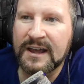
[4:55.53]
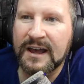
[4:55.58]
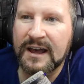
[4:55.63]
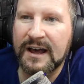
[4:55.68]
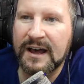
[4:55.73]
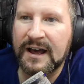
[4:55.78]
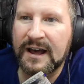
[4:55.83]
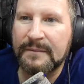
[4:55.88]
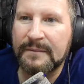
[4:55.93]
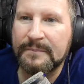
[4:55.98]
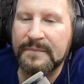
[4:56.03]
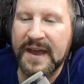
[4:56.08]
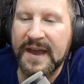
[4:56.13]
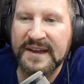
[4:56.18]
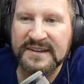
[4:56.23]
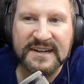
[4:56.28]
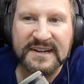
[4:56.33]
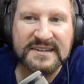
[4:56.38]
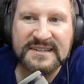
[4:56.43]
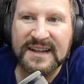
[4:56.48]

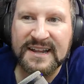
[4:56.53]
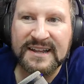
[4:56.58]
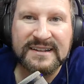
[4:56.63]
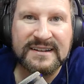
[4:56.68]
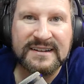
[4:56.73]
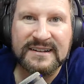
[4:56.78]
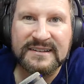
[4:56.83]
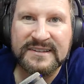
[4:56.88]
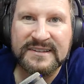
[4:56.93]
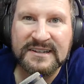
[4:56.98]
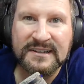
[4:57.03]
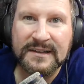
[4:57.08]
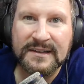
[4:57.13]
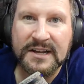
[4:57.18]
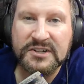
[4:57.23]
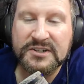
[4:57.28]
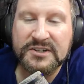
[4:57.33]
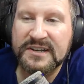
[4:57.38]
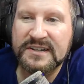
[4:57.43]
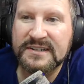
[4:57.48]
as I said, this
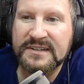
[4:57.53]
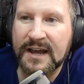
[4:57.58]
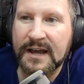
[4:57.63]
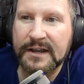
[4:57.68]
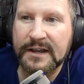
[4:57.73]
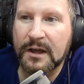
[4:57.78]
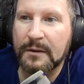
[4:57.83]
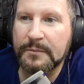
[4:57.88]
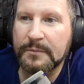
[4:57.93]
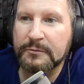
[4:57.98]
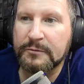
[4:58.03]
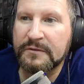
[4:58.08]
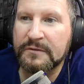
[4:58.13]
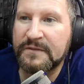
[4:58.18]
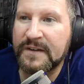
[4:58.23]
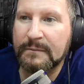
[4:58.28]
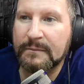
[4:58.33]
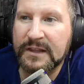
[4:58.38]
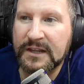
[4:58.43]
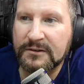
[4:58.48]
election has not helped with
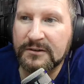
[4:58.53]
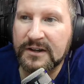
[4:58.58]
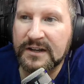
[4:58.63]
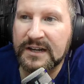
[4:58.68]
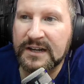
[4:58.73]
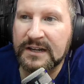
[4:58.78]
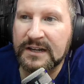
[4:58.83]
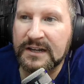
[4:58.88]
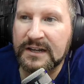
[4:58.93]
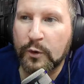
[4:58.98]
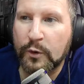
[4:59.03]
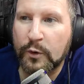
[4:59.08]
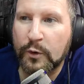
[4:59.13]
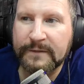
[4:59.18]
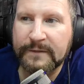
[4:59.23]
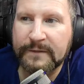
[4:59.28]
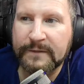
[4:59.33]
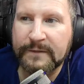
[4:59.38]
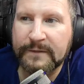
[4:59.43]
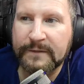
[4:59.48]
family unity. 1 in
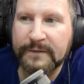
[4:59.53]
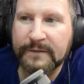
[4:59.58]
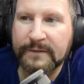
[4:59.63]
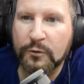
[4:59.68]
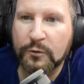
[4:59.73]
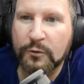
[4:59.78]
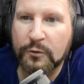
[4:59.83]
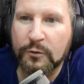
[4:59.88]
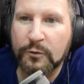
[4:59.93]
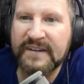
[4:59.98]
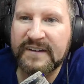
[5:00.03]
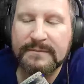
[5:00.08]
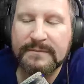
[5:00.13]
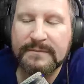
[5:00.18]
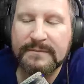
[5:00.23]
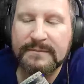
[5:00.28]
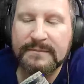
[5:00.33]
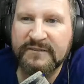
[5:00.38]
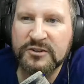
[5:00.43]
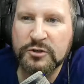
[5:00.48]
4 of us have had to
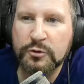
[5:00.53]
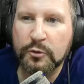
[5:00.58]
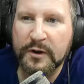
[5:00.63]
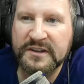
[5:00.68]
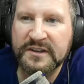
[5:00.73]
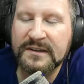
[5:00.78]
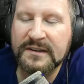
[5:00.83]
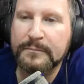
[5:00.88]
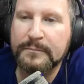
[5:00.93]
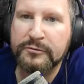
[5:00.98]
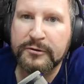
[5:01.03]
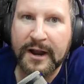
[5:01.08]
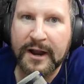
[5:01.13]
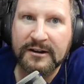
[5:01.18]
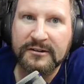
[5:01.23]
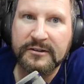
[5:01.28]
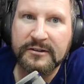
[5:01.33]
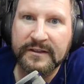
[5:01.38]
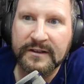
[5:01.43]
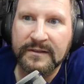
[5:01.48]
make tough choices
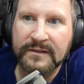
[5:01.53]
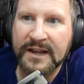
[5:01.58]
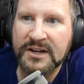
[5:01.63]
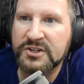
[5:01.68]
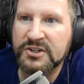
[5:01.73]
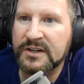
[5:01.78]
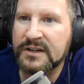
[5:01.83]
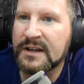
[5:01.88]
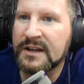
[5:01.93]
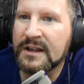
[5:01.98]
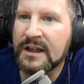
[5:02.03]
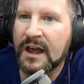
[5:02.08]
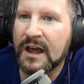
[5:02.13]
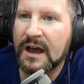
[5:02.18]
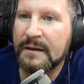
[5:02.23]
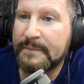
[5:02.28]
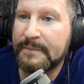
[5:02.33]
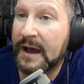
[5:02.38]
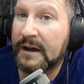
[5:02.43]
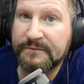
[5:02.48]
prior to the election
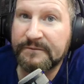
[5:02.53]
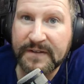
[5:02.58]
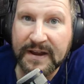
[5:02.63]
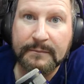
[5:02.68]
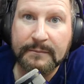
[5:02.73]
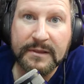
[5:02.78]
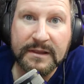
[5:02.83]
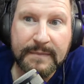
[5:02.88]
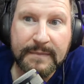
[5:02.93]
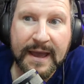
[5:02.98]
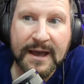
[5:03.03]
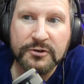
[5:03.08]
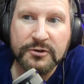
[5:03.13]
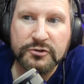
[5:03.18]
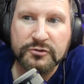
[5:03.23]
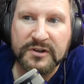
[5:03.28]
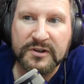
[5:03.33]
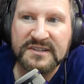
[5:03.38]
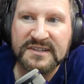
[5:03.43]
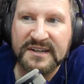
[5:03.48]
about family
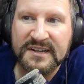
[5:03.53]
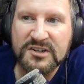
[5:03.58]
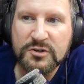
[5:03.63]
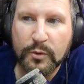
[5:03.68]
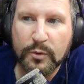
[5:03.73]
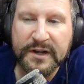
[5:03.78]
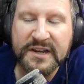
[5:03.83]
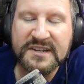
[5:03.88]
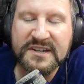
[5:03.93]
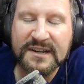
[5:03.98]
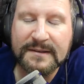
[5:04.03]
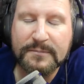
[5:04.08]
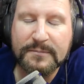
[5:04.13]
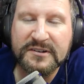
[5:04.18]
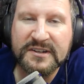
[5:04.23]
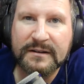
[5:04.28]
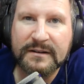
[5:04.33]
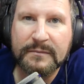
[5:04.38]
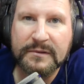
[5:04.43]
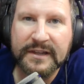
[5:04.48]
boundaries. That's
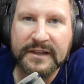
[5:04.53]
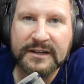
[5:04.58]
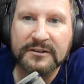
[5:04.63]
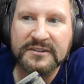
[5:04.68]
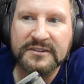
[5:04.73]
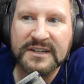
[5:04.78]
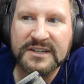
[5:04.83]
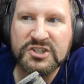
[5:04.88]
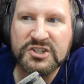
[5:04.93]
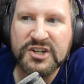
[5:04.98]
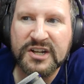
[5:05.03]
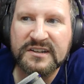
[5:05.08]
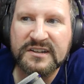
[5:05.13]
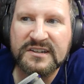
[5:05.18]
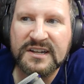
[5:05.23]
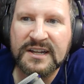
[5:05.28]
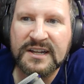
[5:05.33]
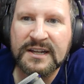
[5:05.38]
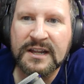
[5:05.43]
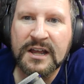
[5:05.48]
26% of millennials and Gen
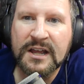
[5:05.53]
Z